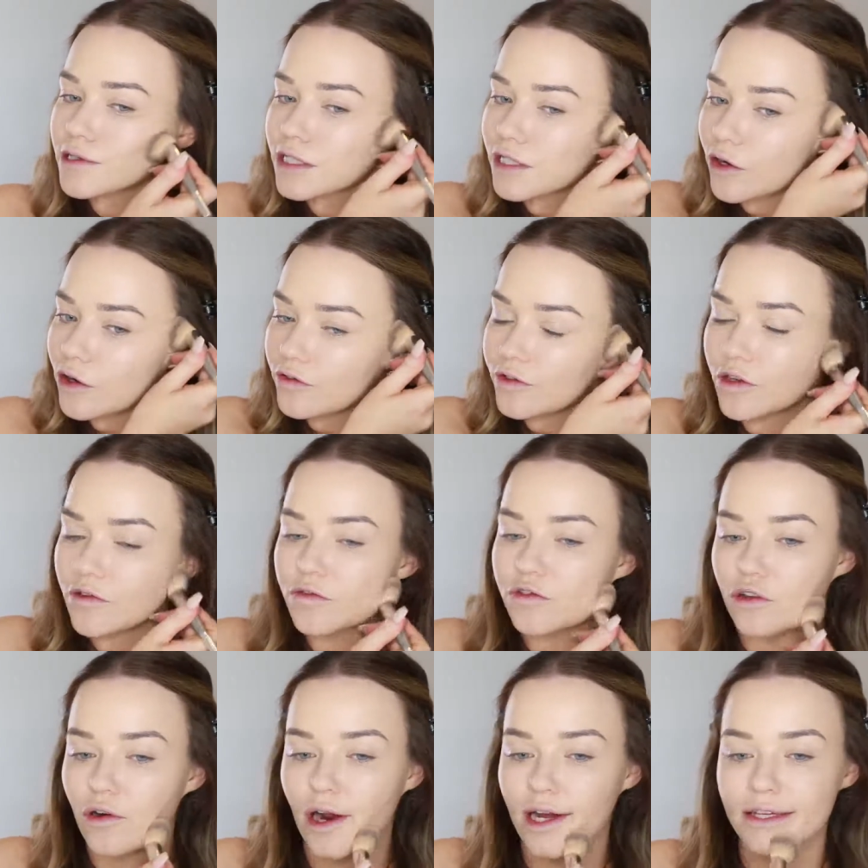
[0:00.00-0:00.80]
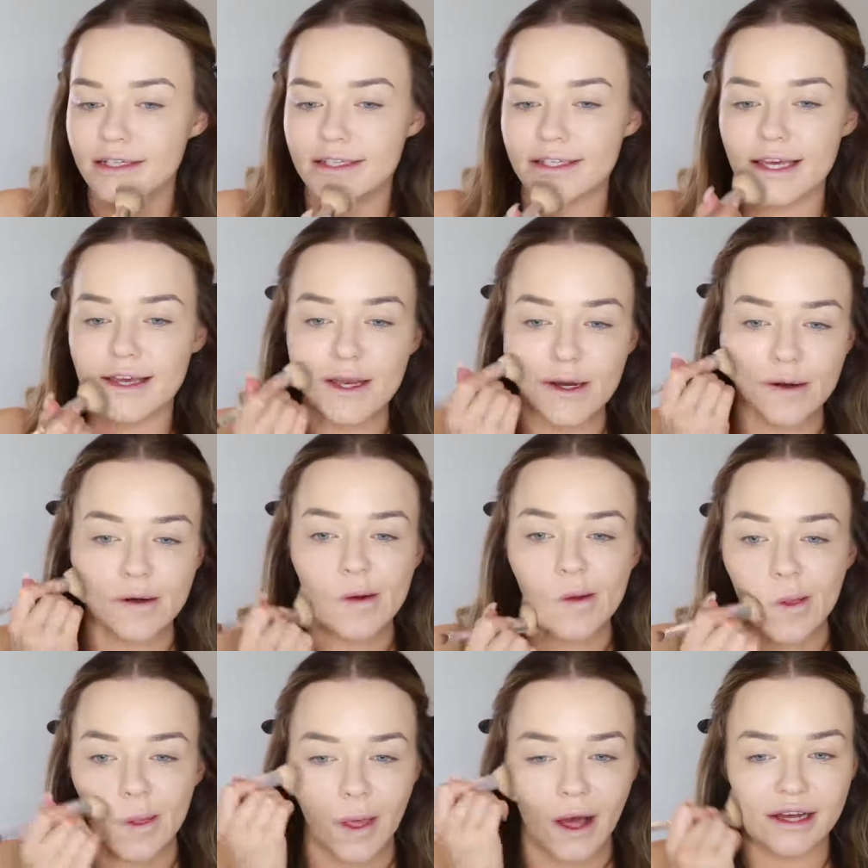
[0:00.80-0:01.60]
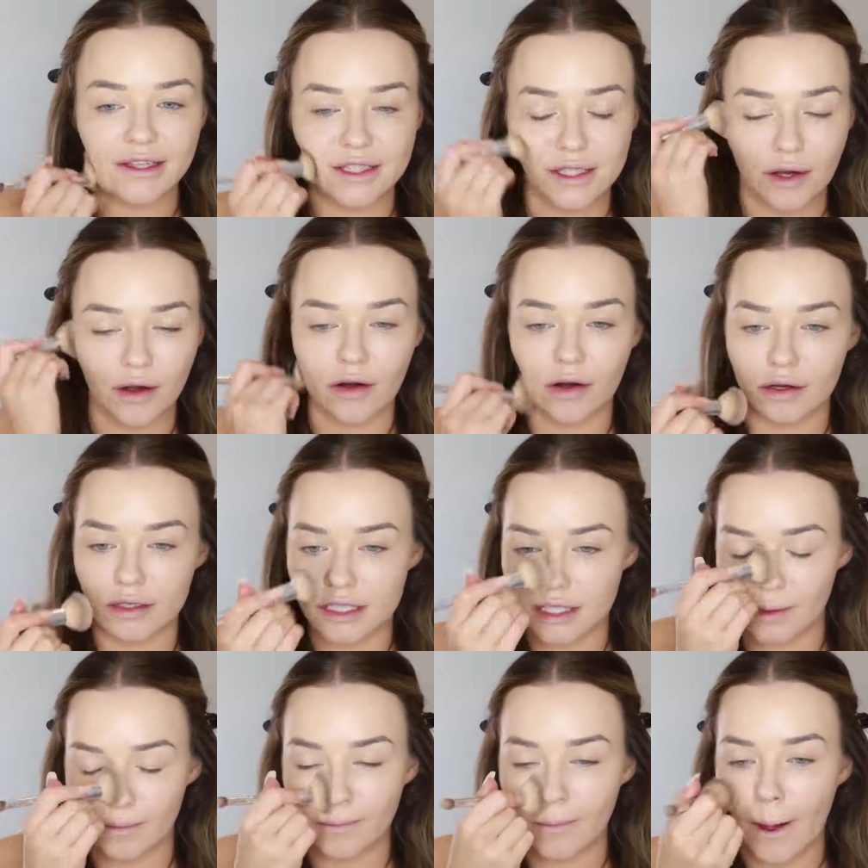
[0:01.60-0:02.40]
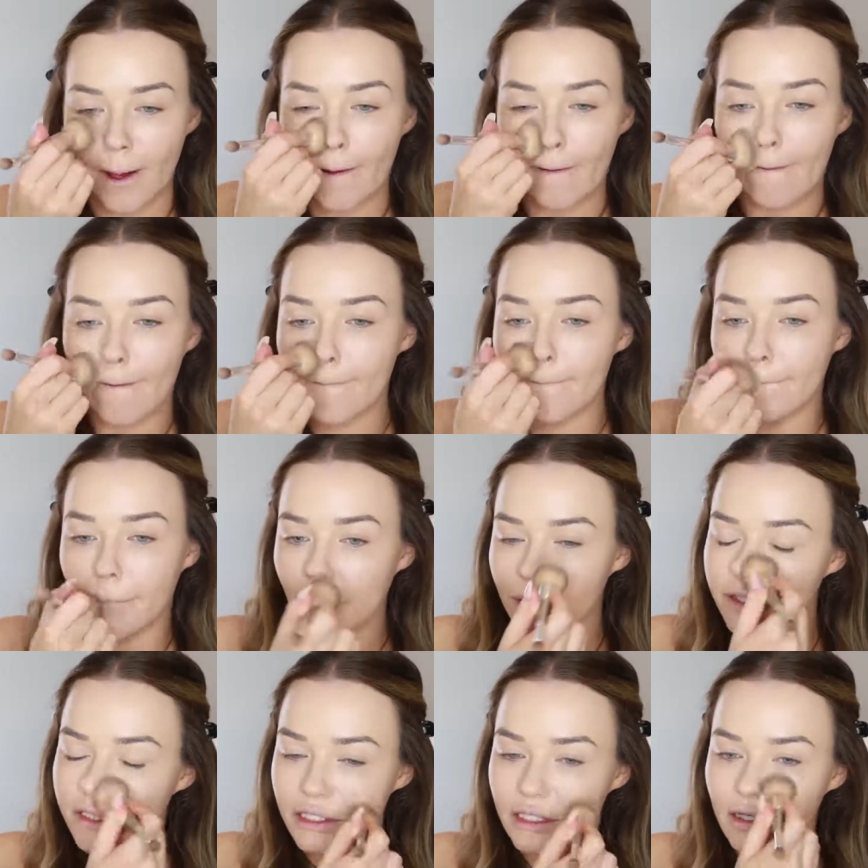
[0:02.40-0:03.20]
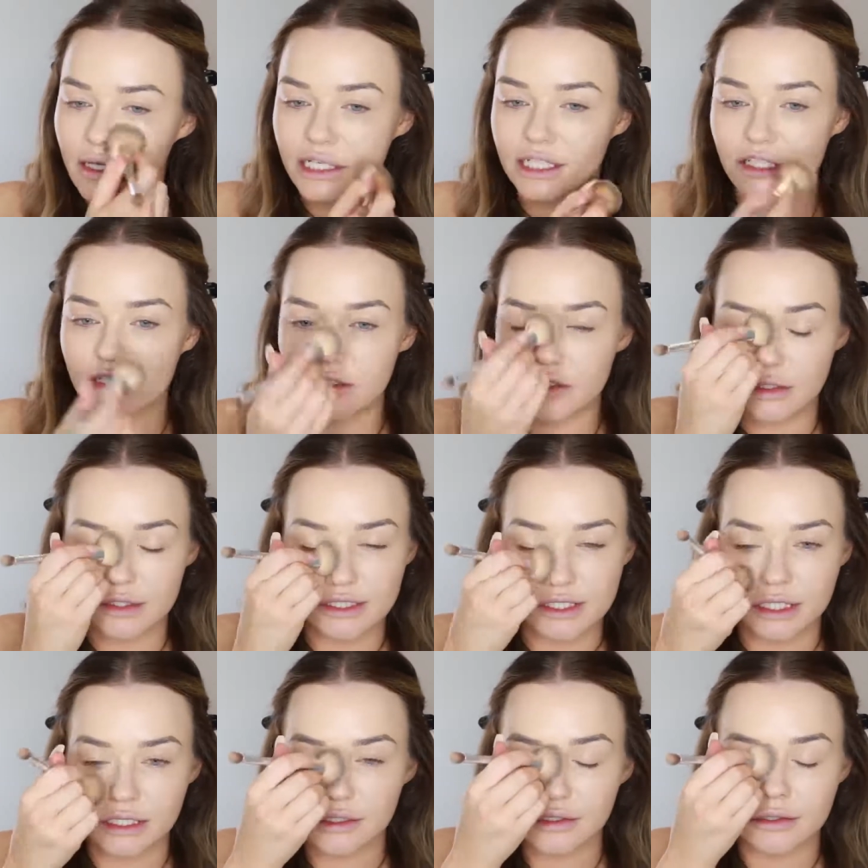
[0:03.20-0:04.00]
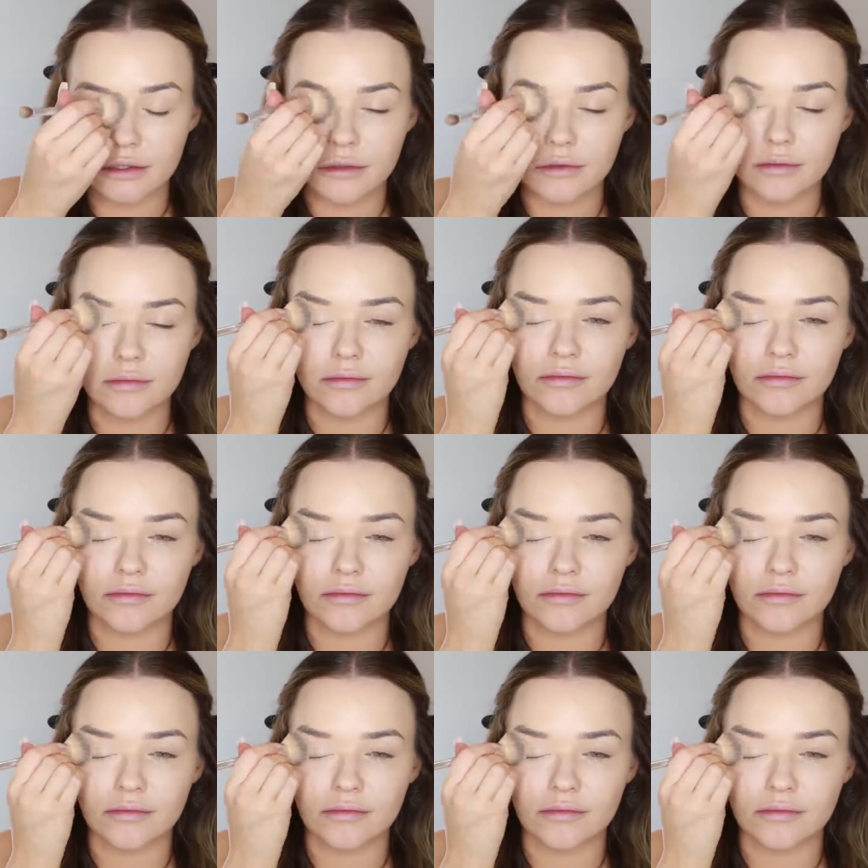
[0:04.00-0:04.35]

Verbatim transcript: So if you have dry skin, that's awesome. But it doesn't